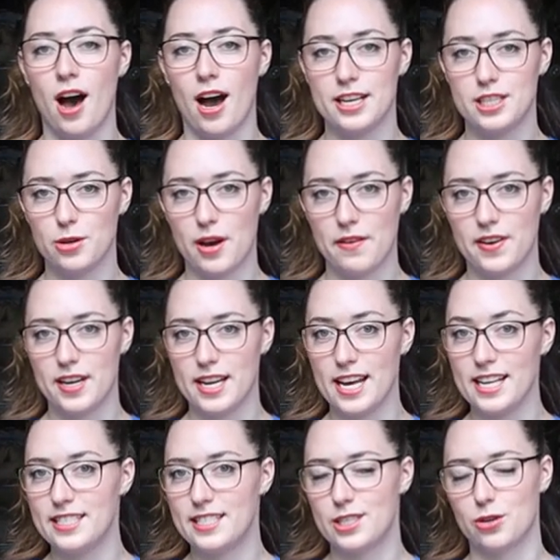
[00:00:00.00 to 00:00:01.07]
I do have an
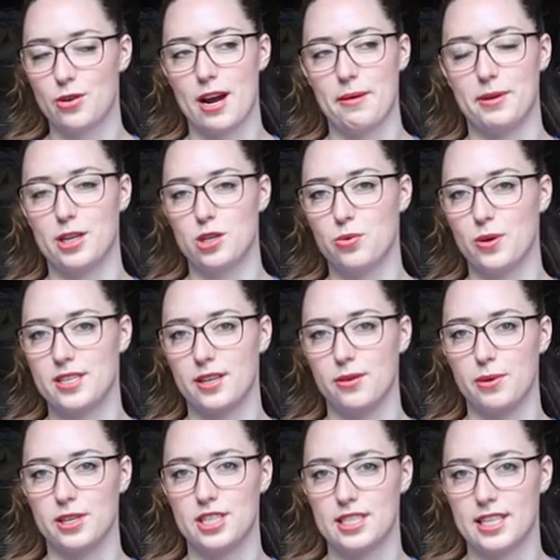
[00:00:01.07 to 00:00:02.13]
Instagram and a Twitter,
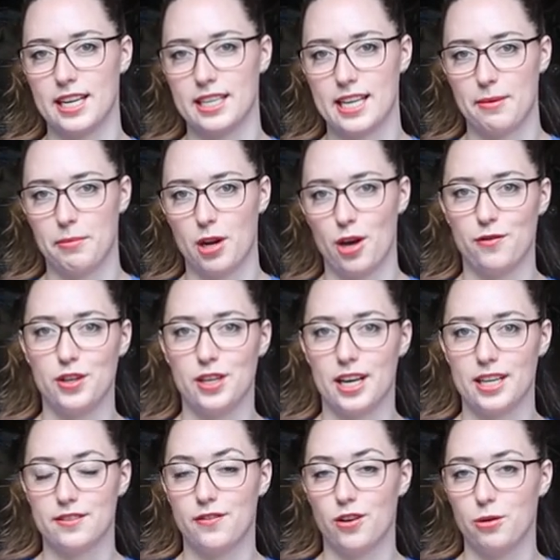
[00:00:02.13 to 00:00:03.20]
which is linked down below if you'd
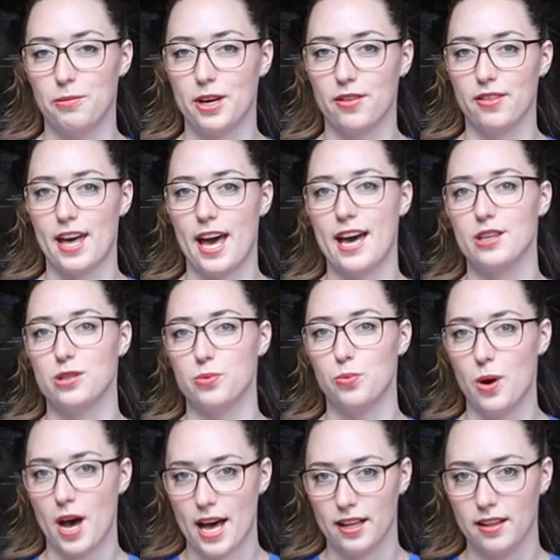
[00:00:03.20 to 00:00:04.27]
like to follow me on there as
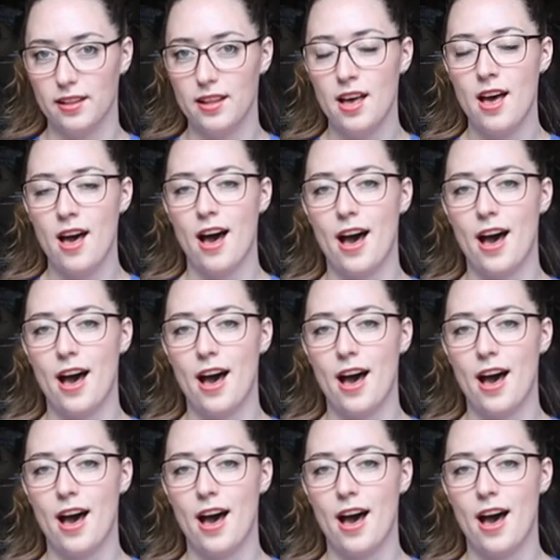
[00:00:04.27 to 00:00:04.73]
well.